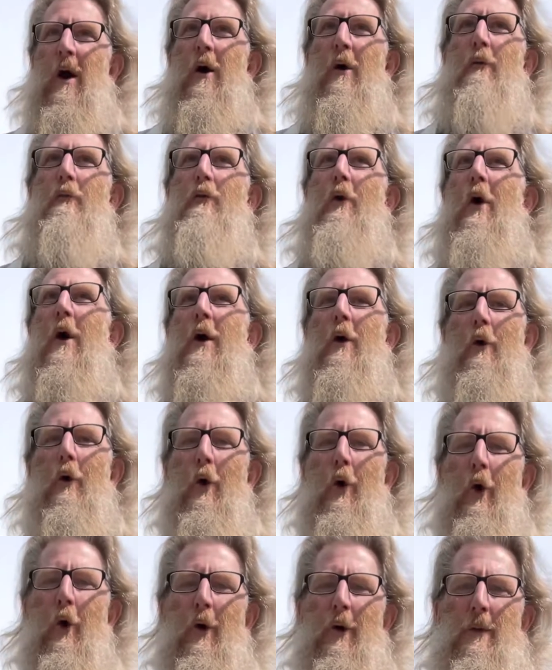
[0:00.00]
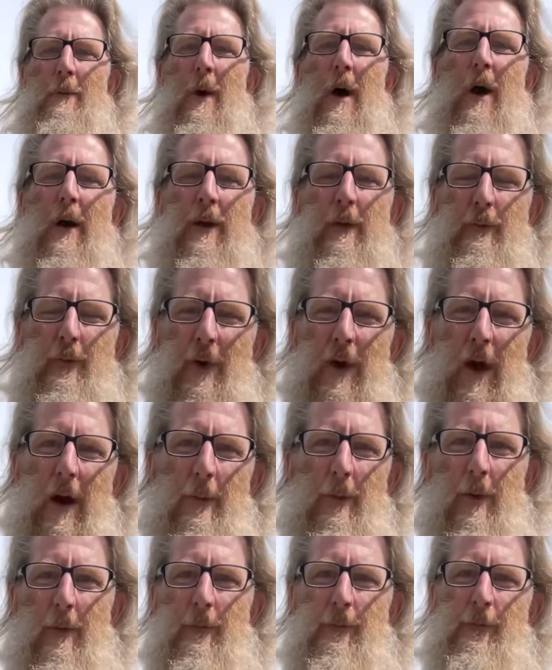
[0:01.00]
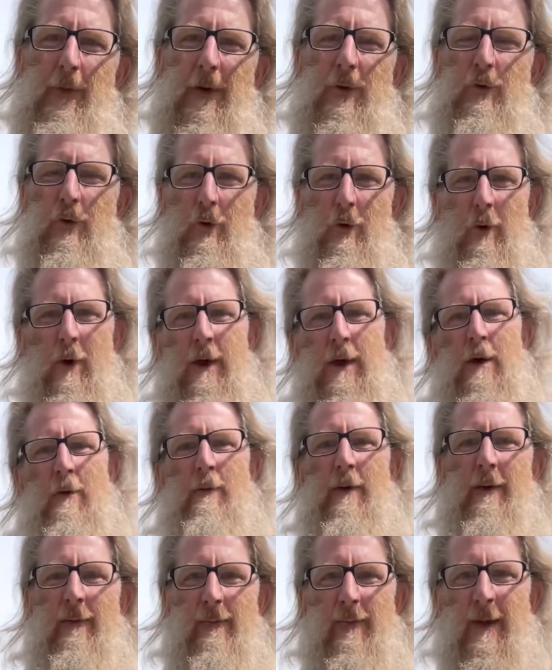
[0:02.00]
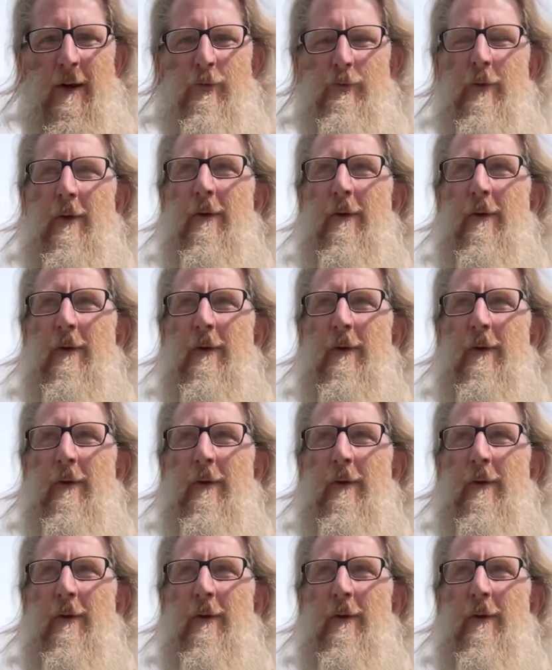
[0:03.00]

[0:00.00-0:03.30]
Royal Automotive Club of Victoria, etc.,